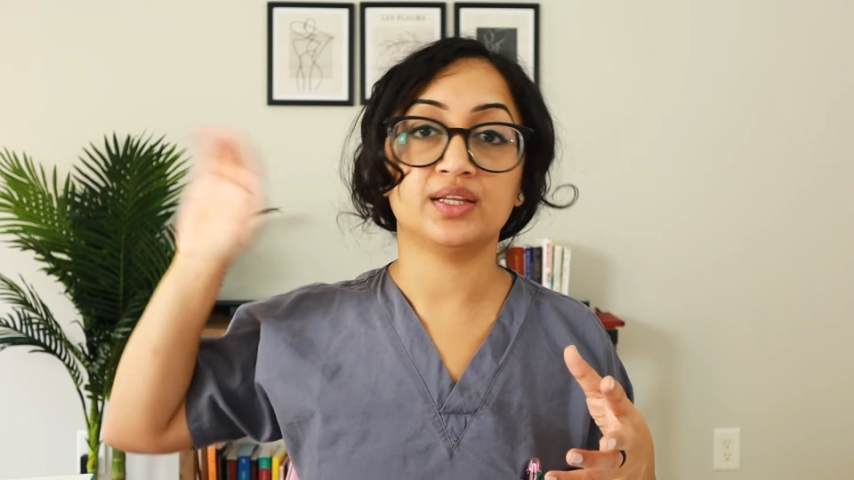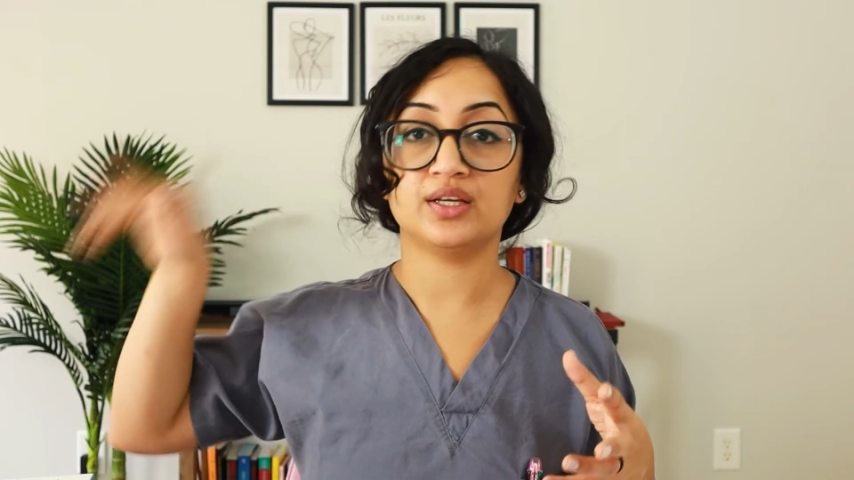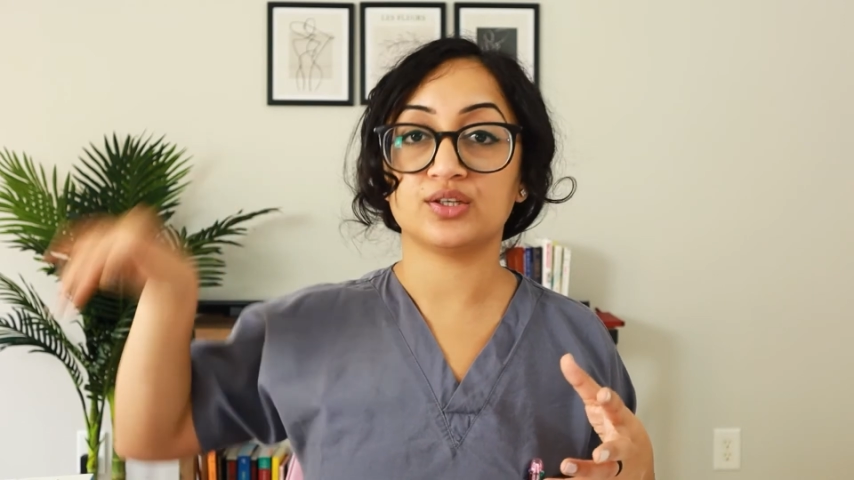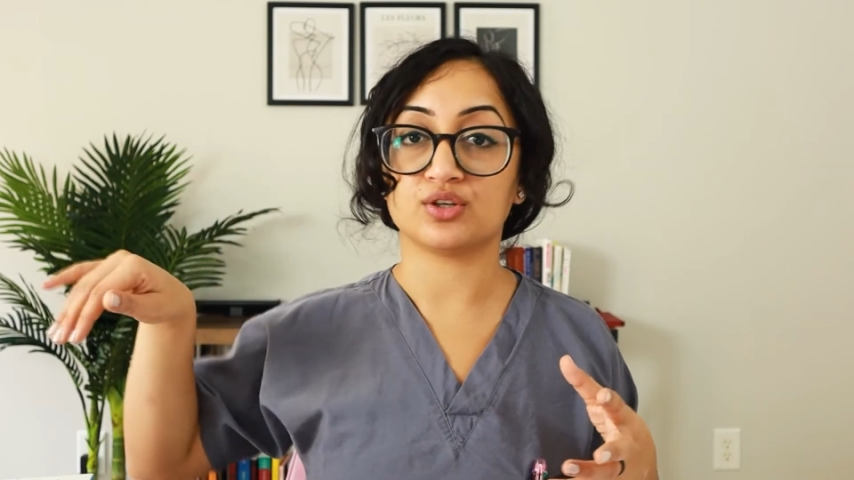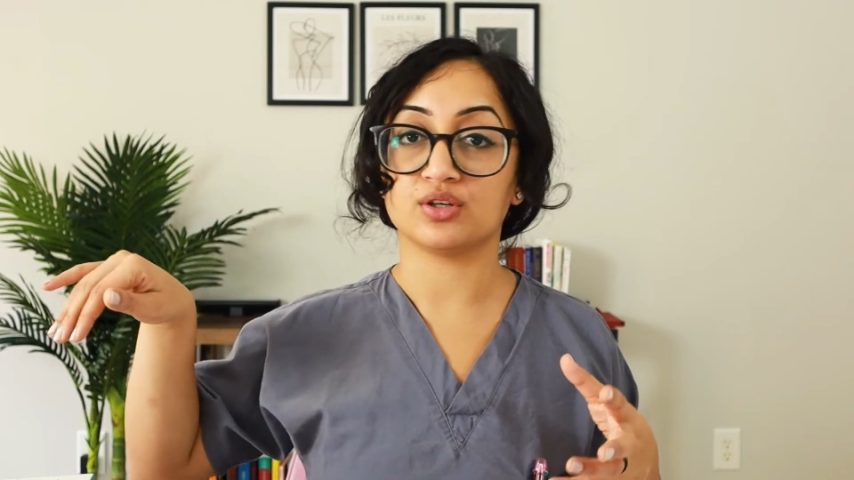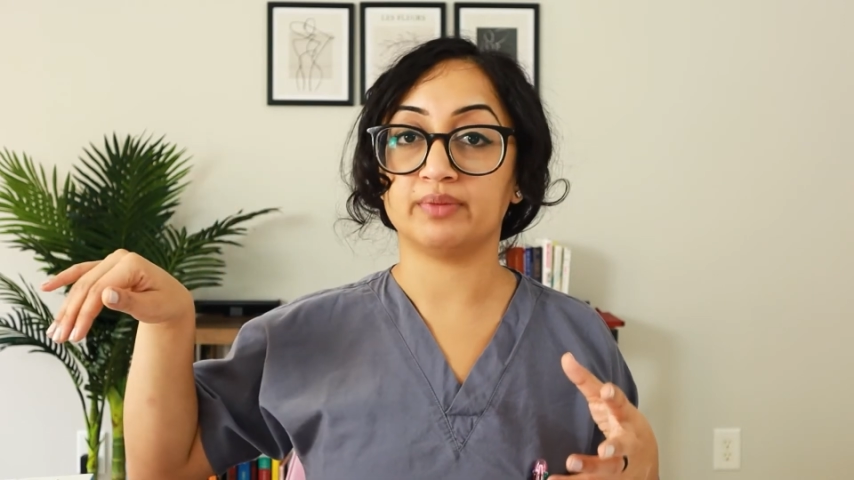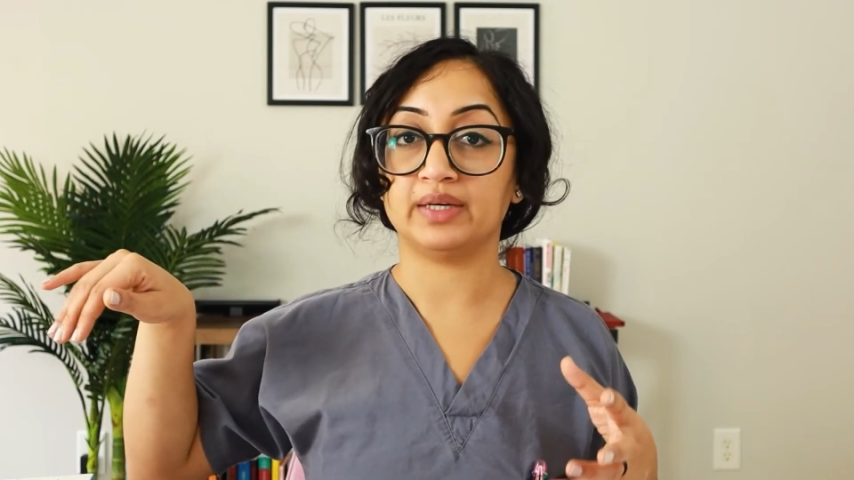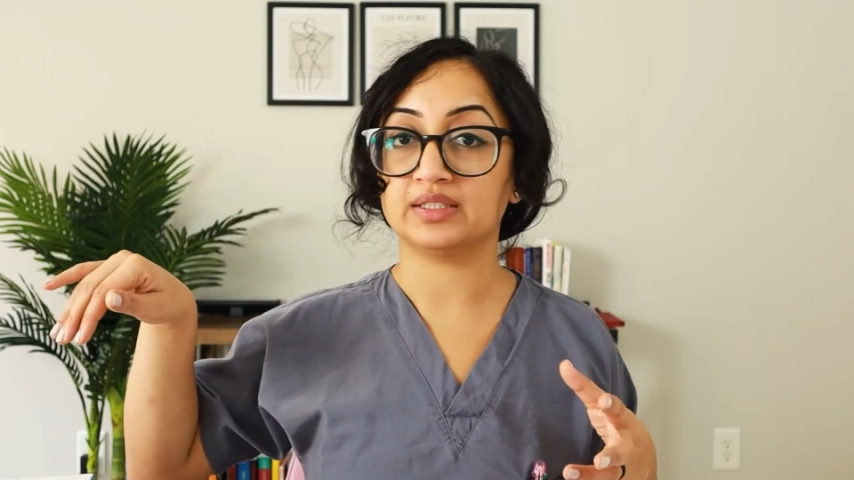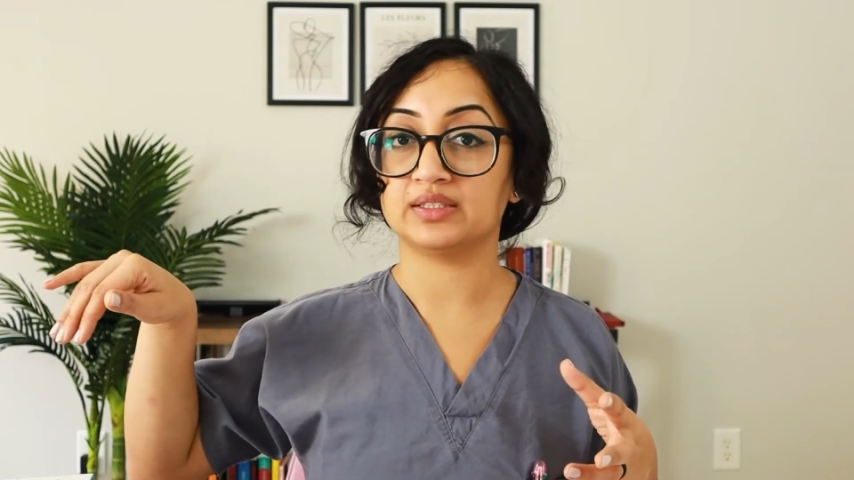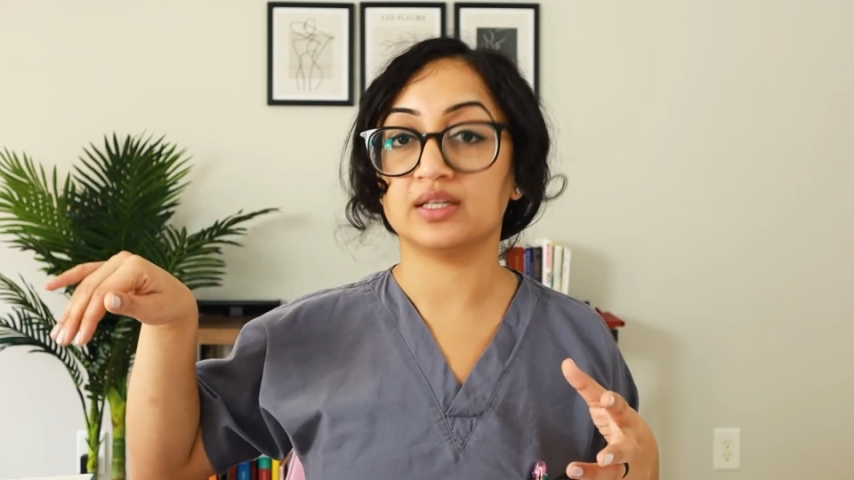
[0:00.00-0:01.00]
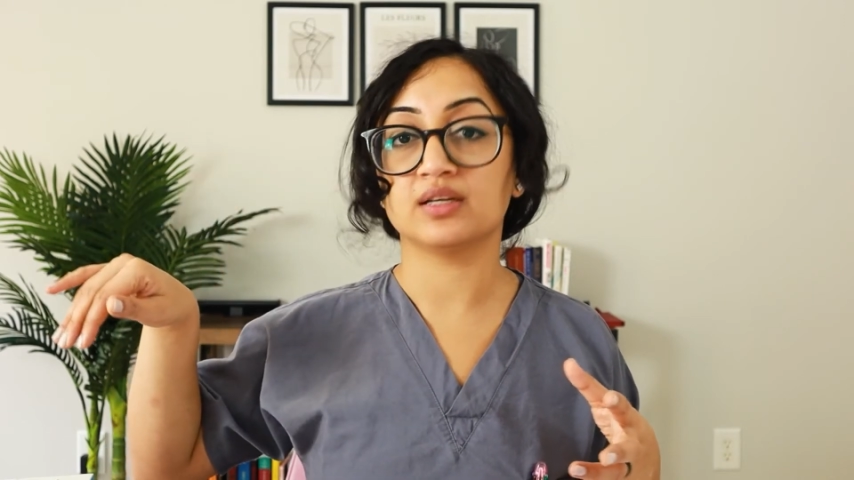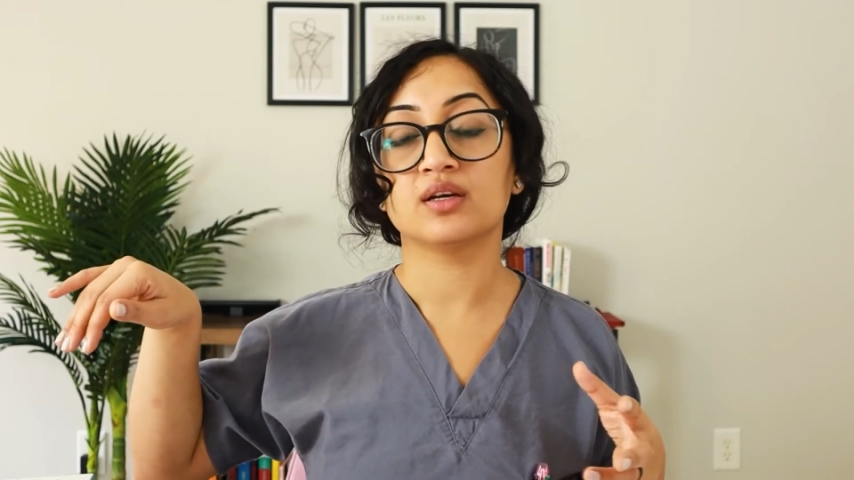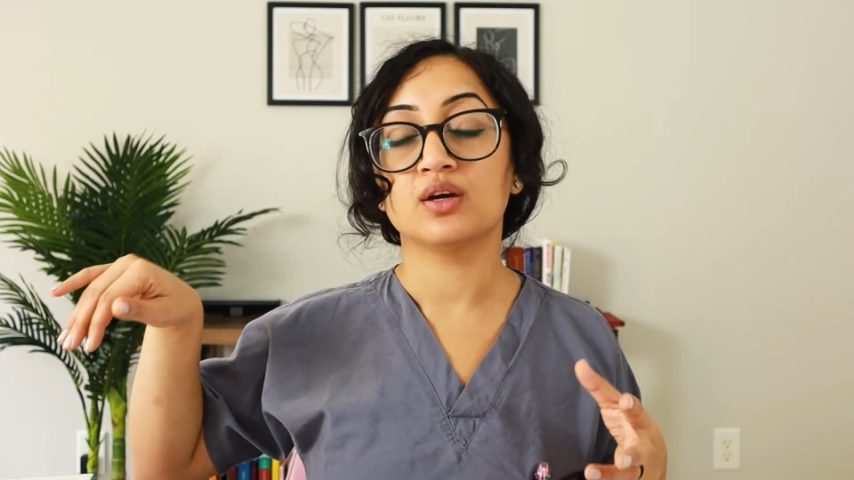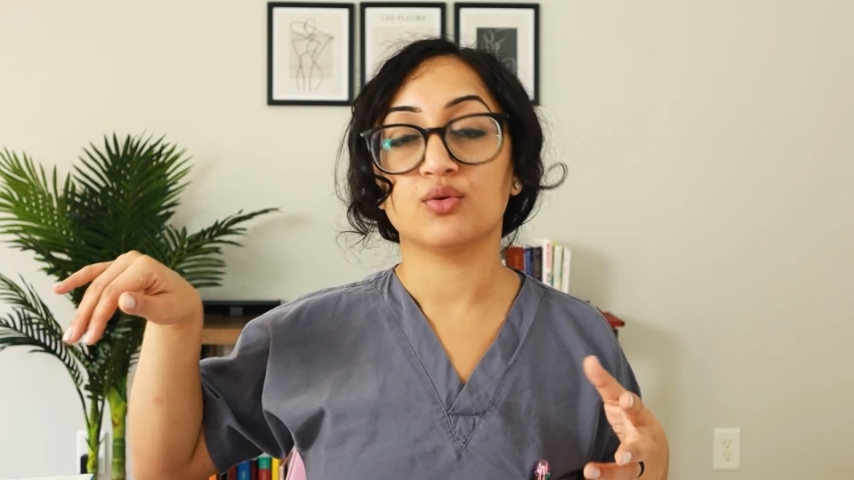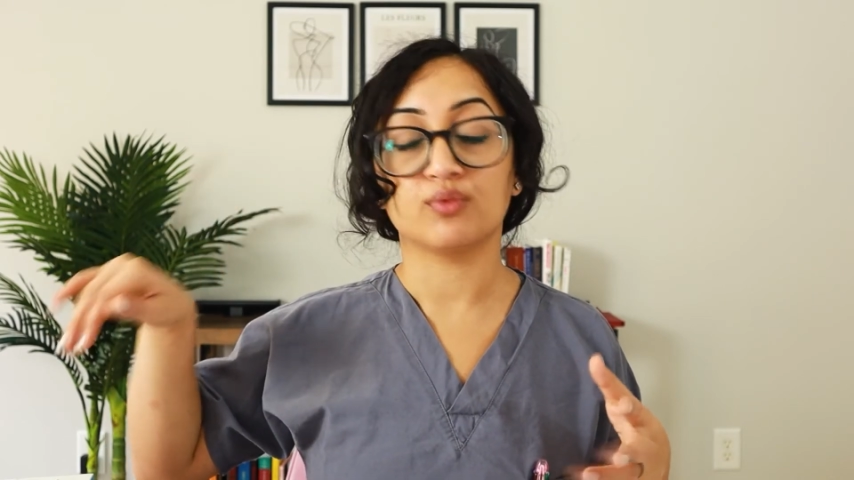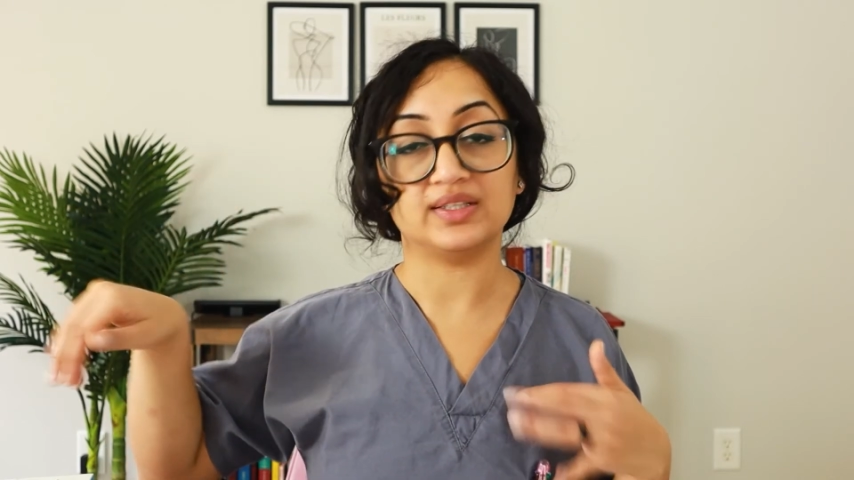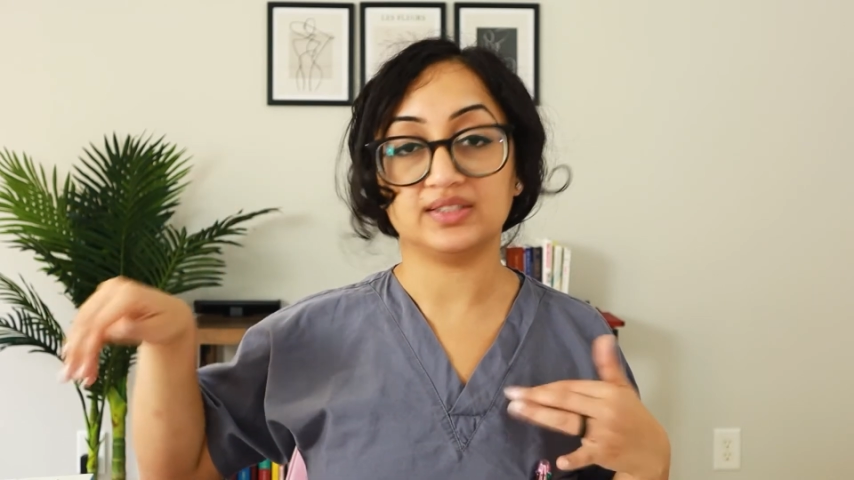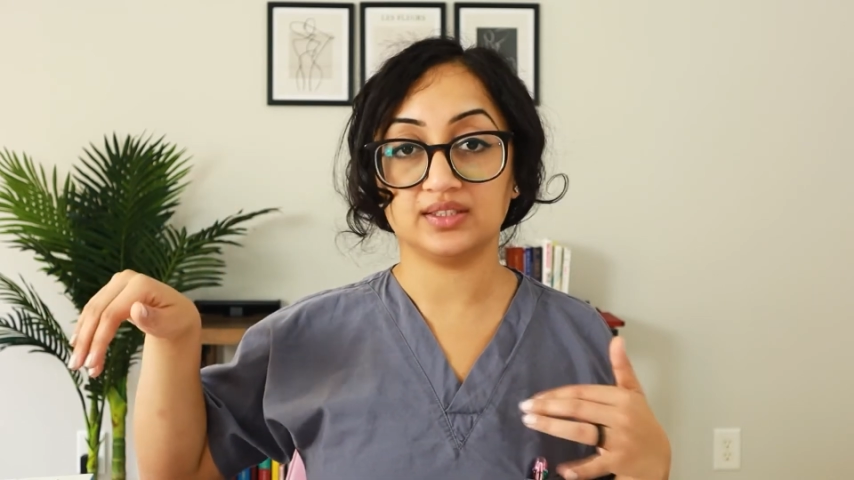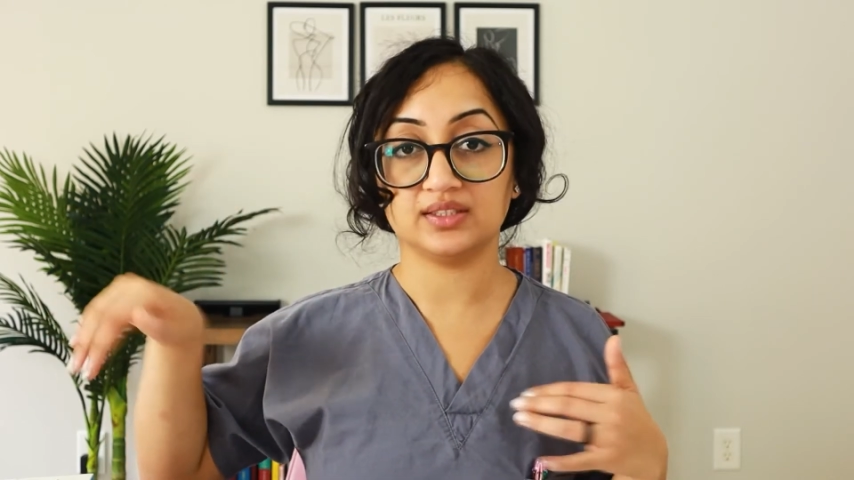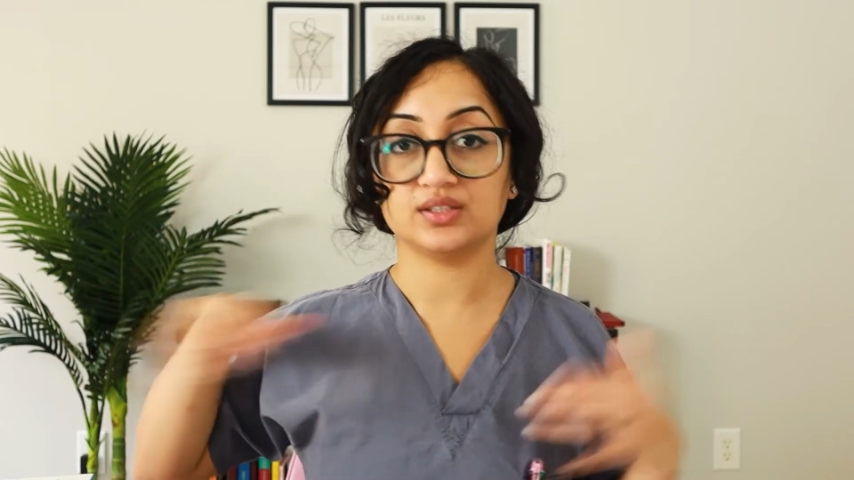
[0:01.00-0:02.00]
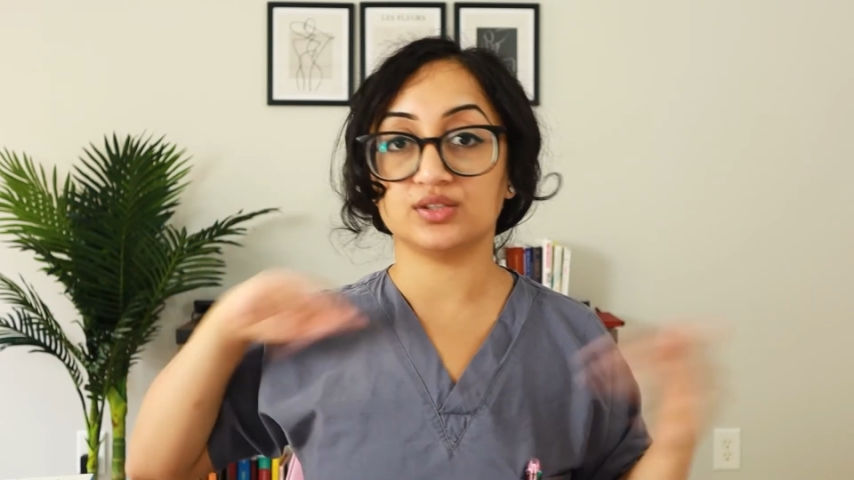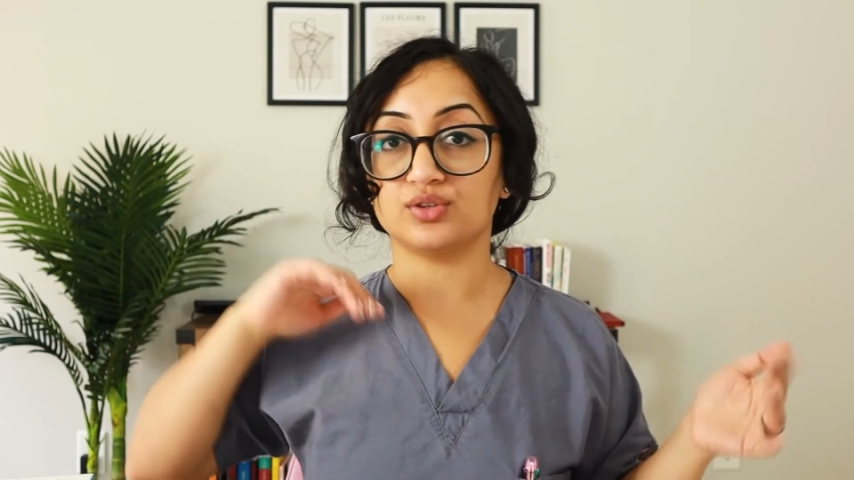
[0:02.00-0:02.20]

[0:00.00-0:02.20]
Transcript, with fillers: the internal medicine residents?